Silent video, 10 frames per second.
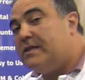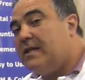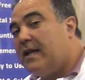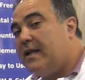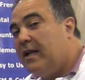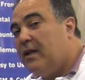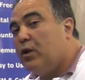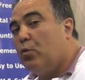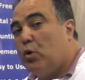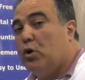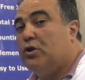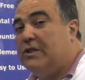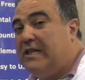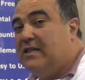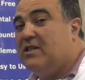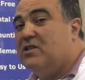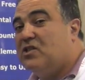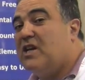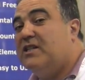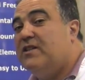that the world needs in
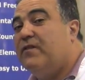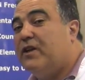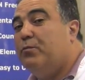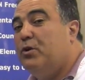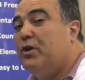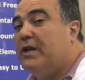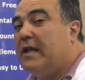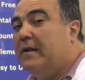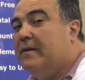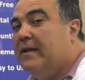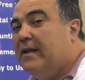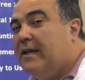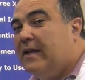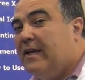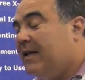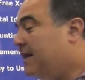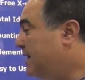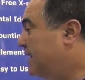scientific community. And